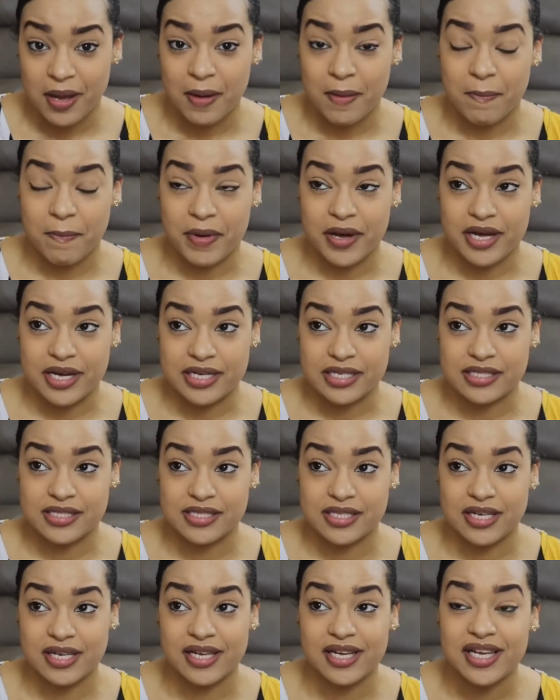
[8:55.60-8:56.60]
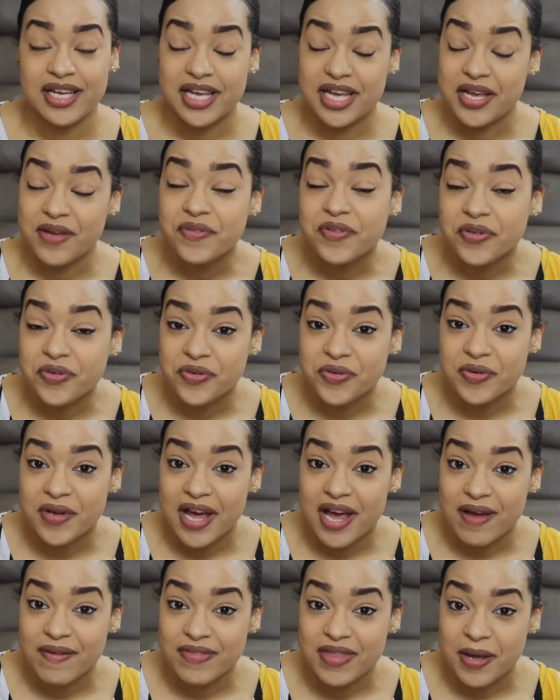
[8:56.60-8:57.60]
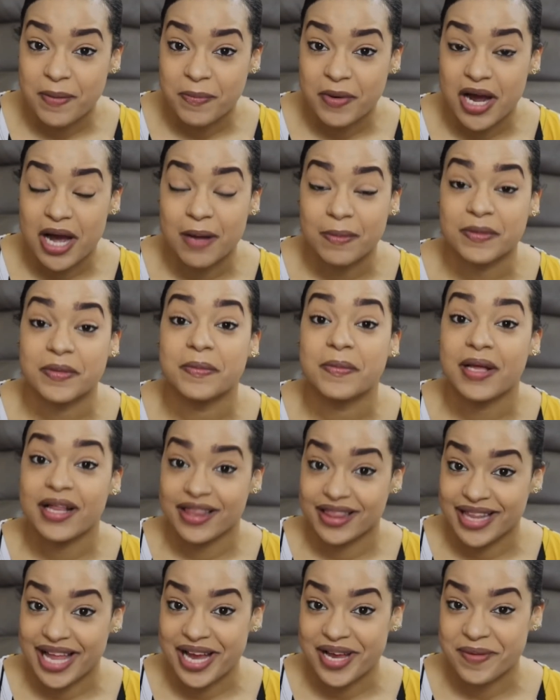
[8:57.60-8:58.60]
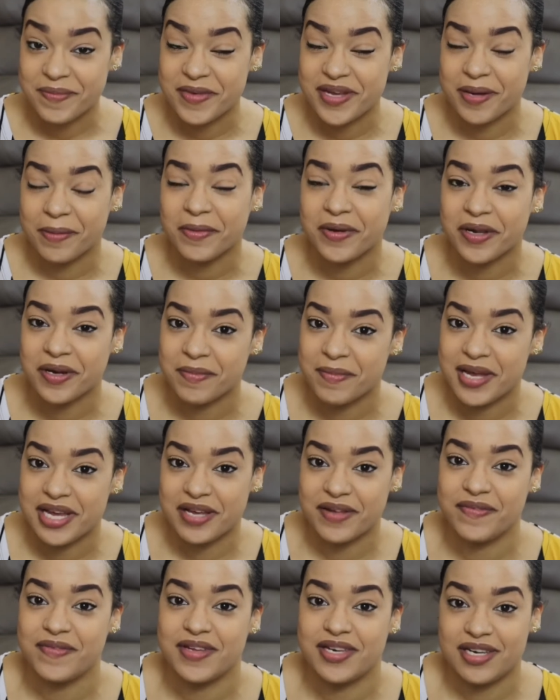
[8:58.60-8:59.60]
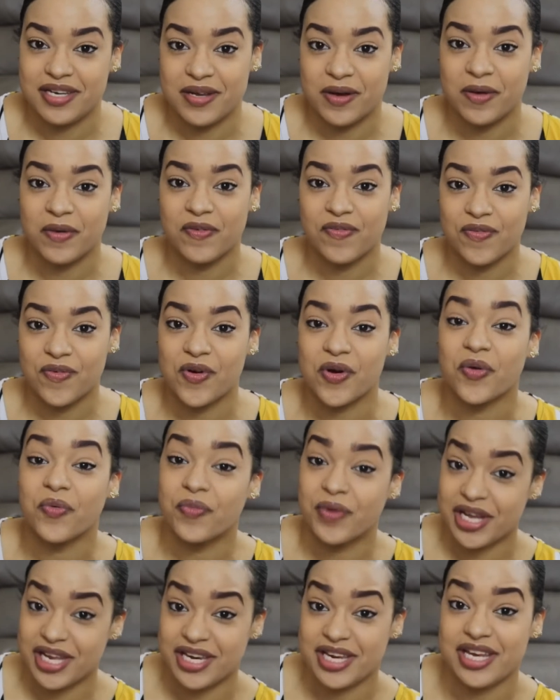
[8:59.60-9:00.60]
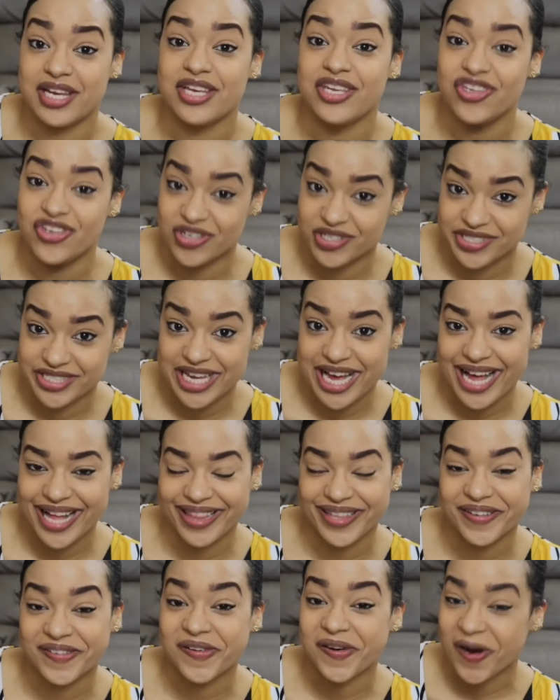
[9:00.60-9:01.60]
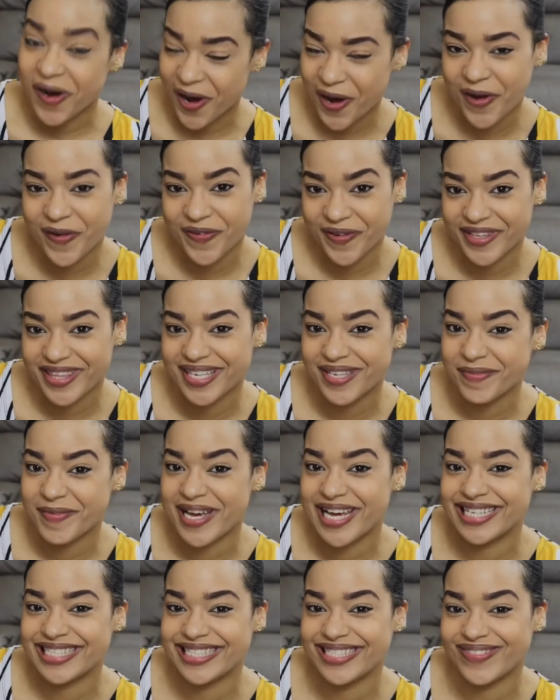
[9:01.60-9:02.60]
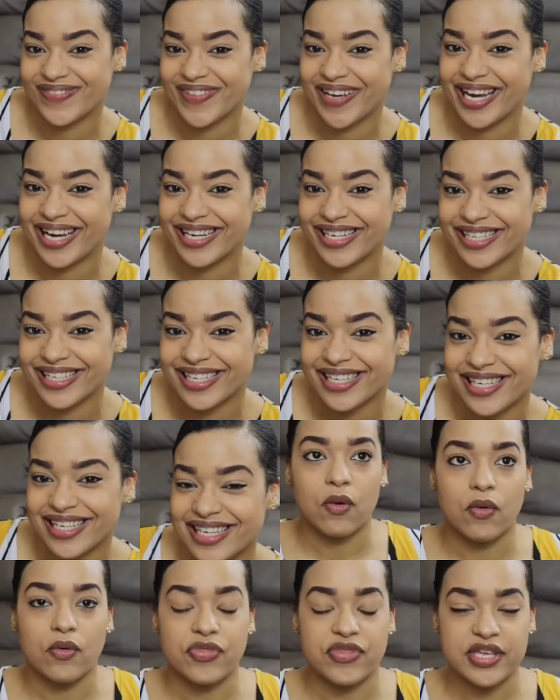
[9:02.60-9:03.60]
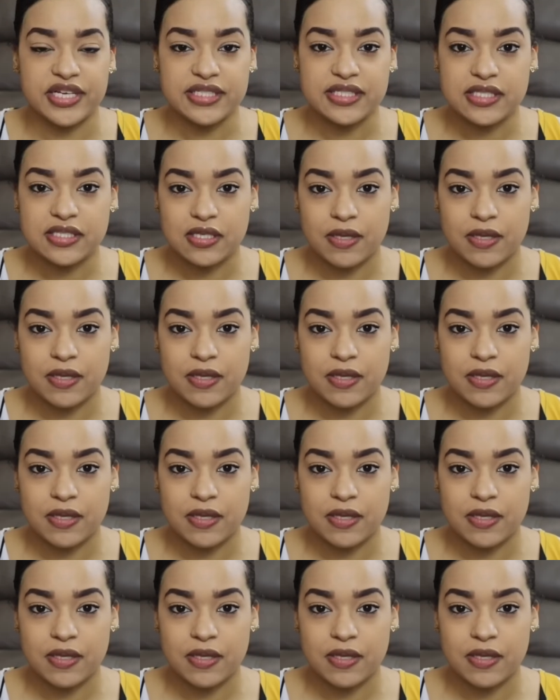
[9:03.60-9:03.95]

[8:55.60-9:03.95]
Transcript: but if you do have that problem like me, I'm gonna make a video for weaning your toddler off of the pacifier. This is a